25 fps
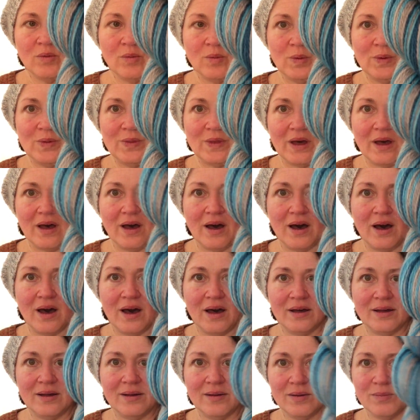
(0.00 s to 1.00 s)
with a
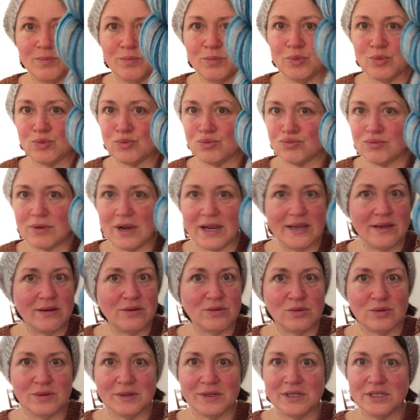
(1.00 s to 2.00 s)
bright
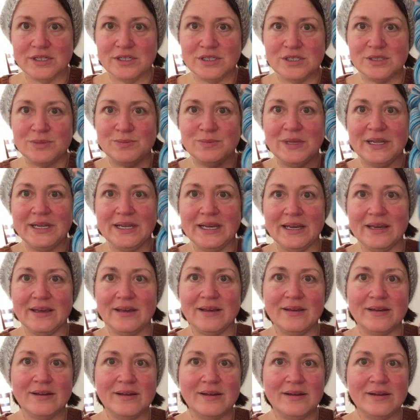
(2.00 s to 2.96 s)
orange mini.